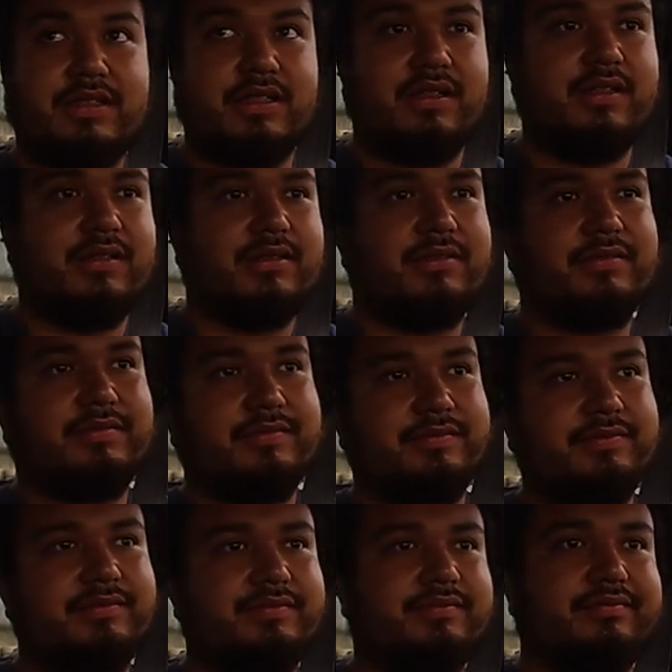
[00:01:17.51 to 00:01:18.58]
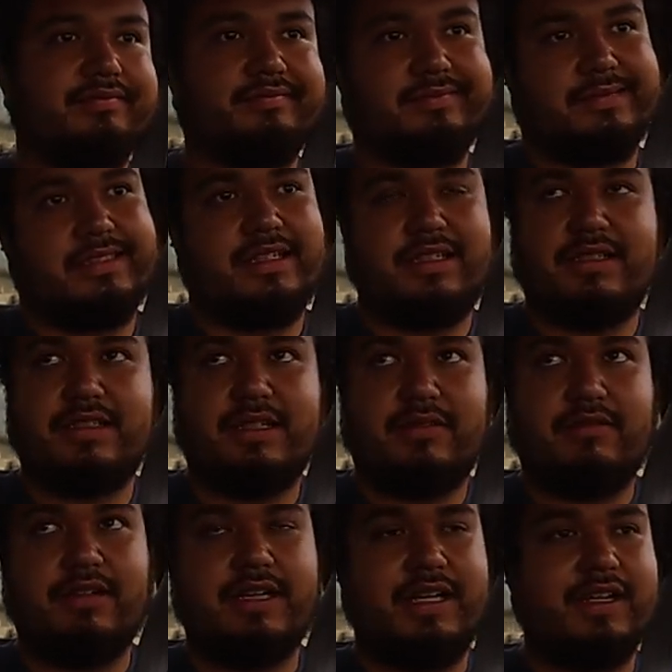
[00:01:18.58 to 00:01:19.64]
so I was
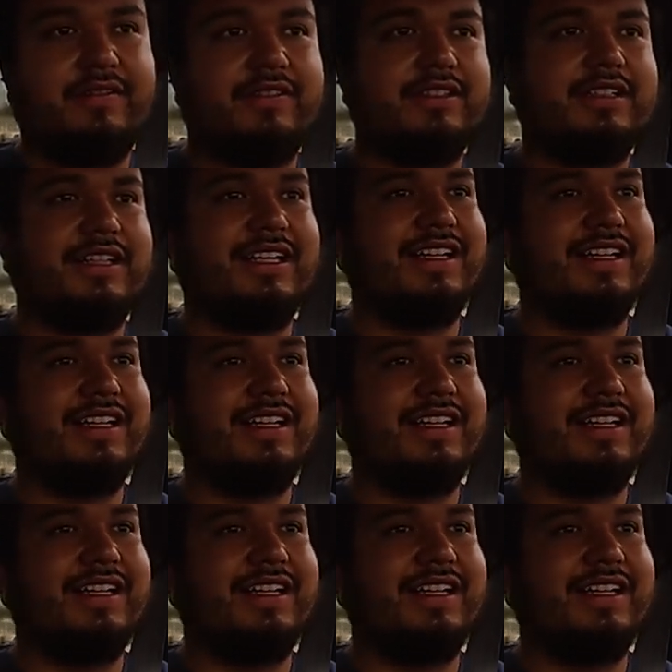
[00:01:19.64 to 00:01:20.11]
like, whatever.